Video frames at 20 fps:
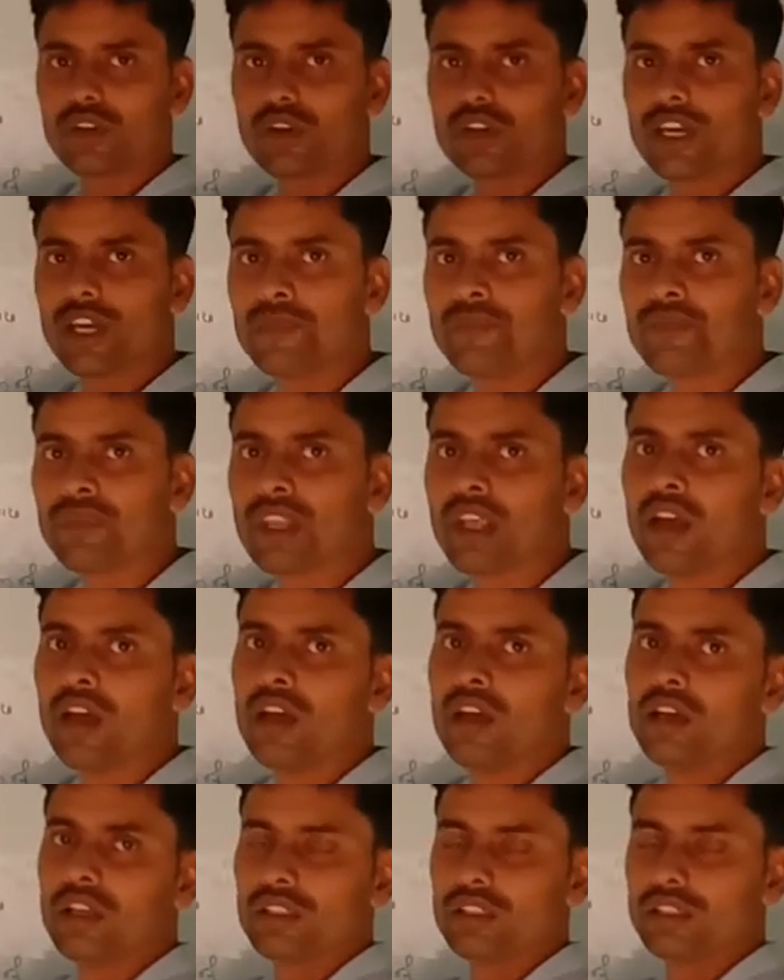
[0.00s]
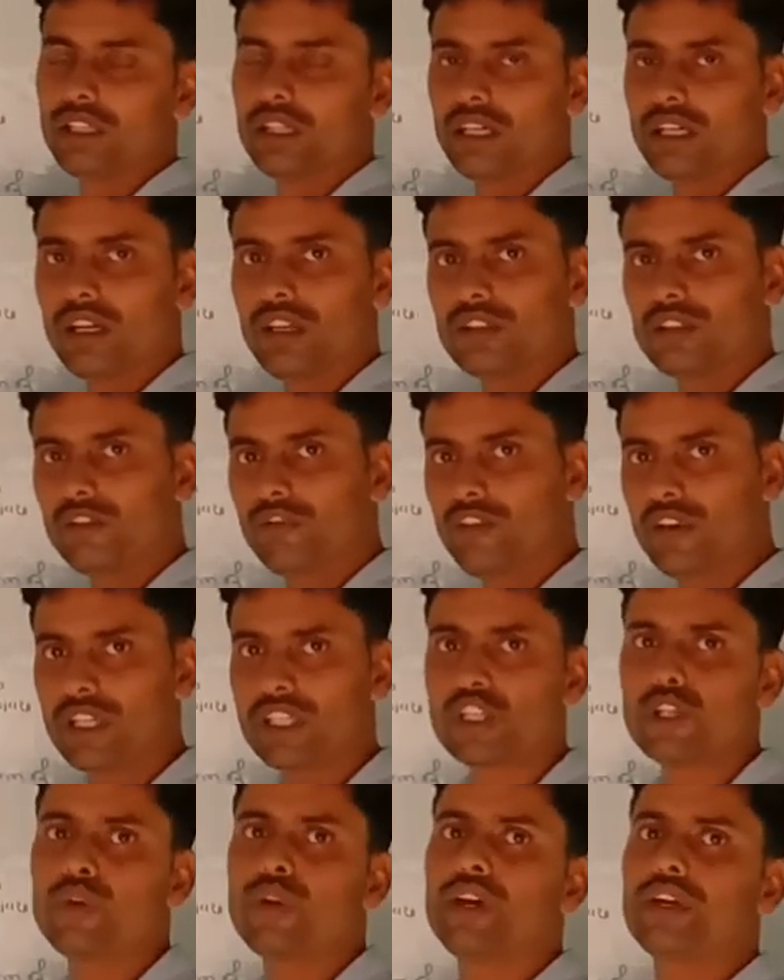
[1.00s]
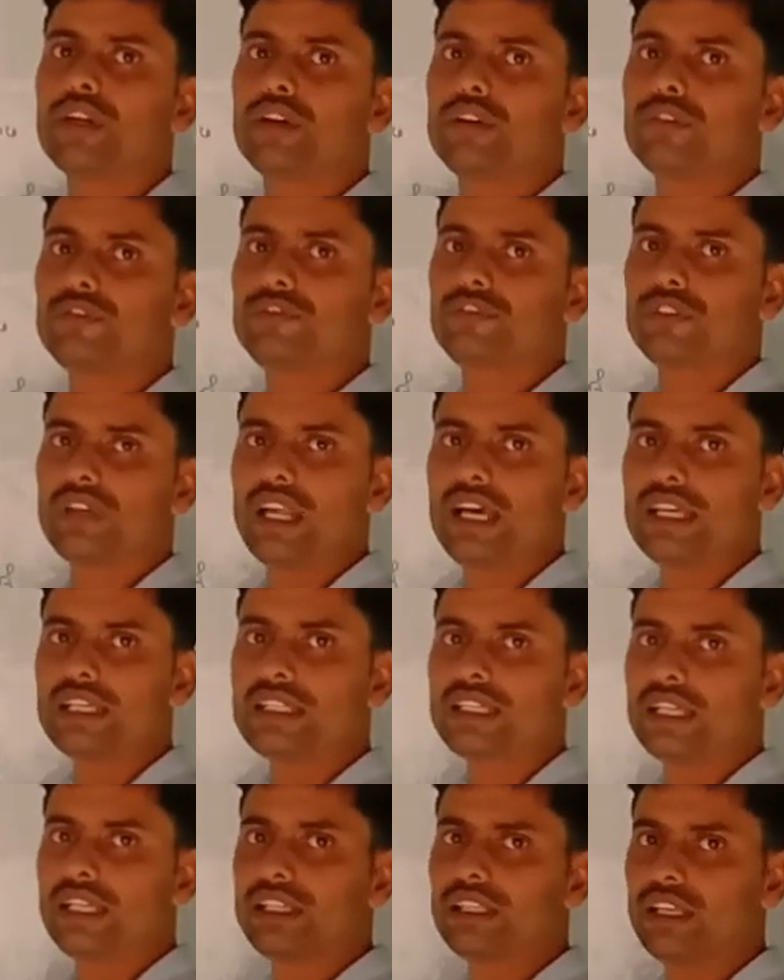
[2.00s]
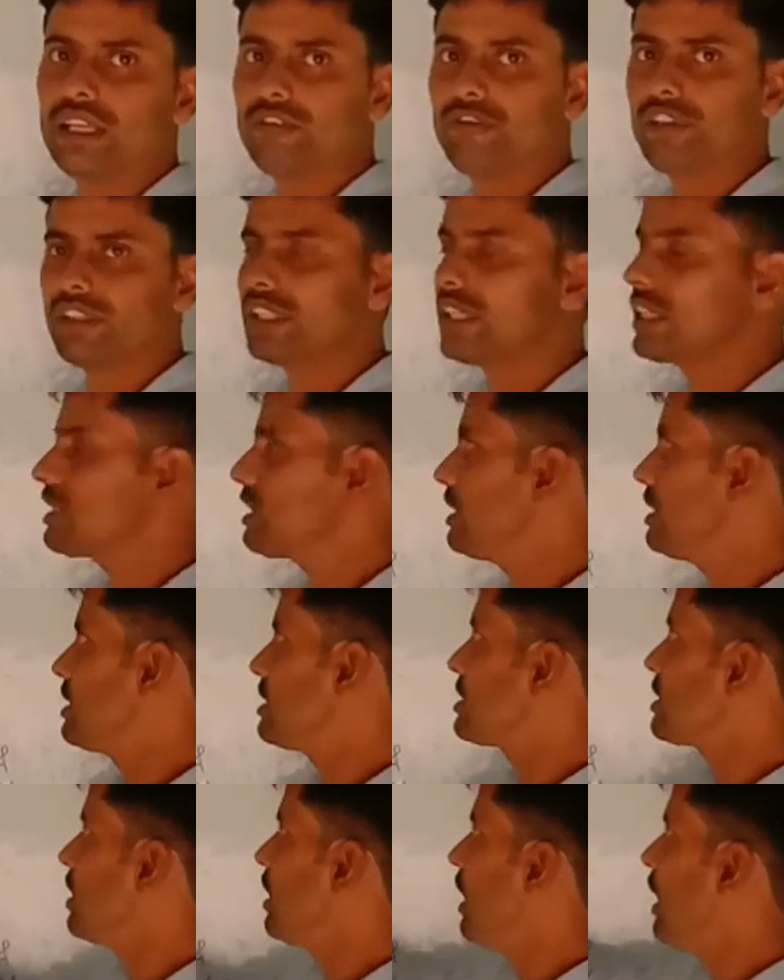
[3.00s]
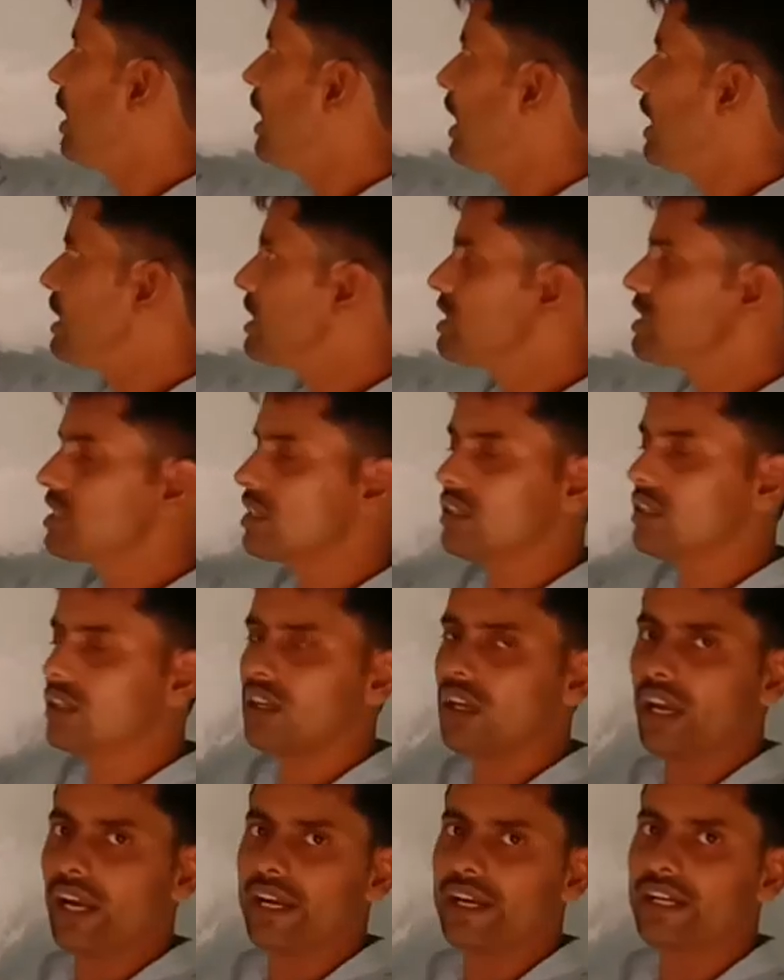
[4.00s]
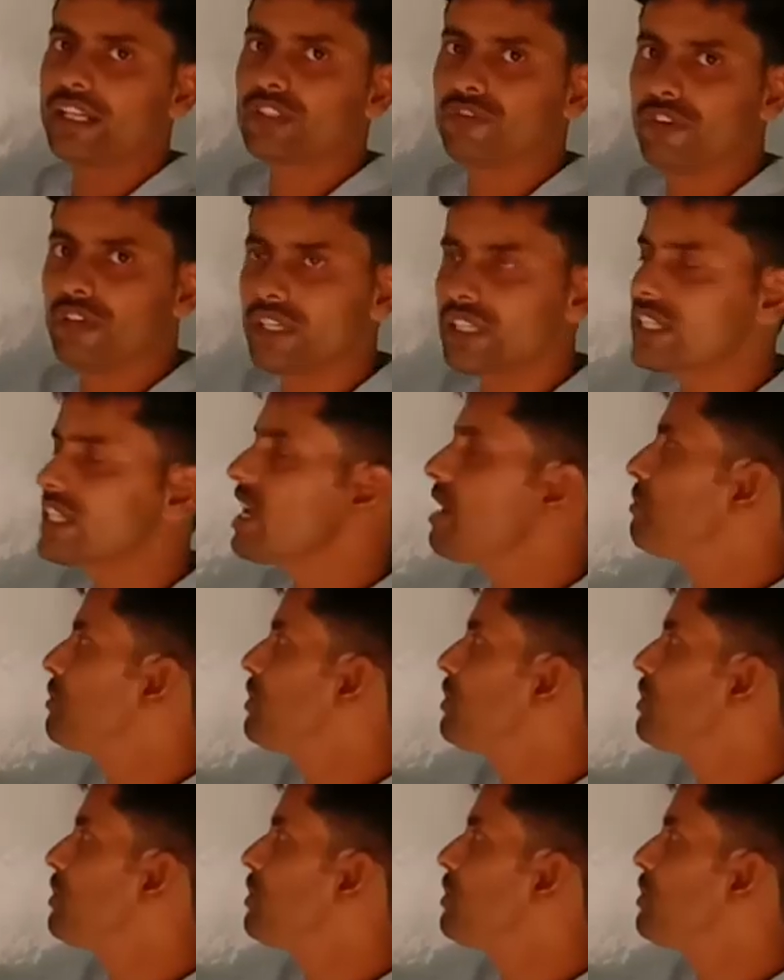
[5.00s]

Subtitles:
Okay? The first unit of class 10th in physics is light, and its first